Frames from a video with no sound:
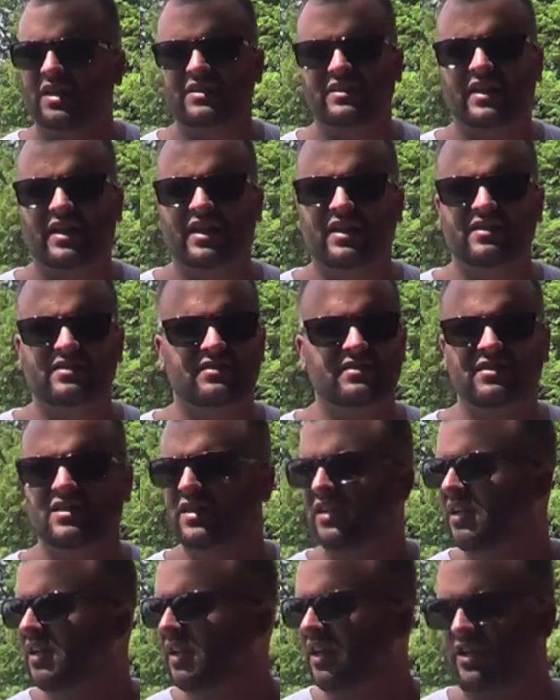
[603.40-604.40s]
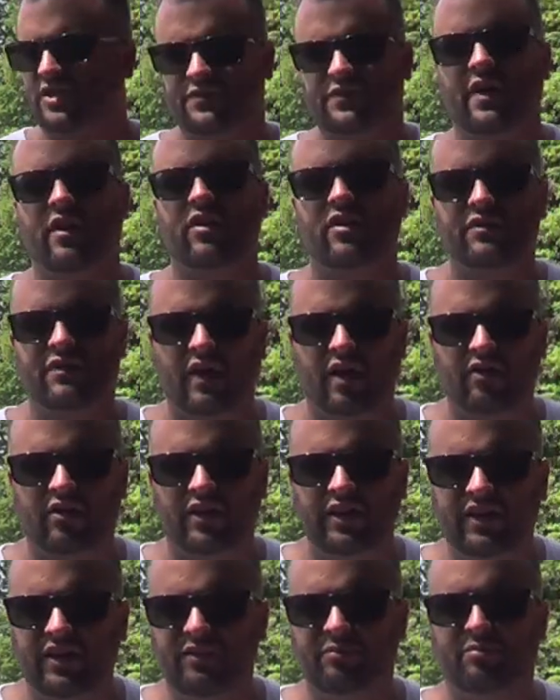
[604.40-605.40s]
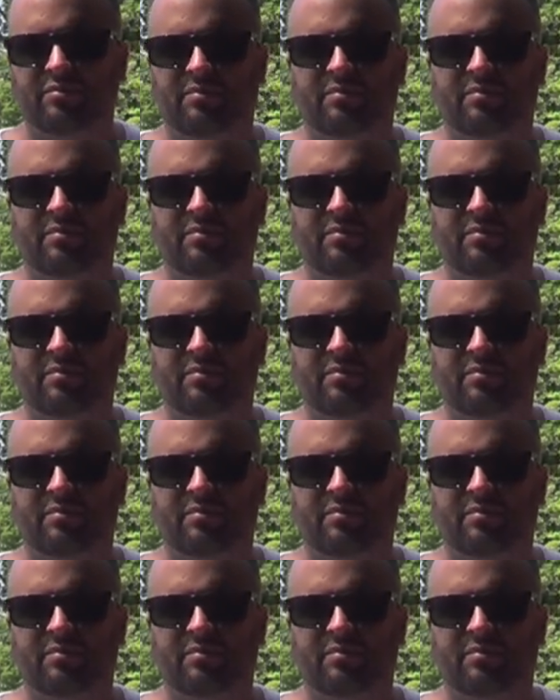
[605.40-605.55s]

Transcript: like that. It's very, very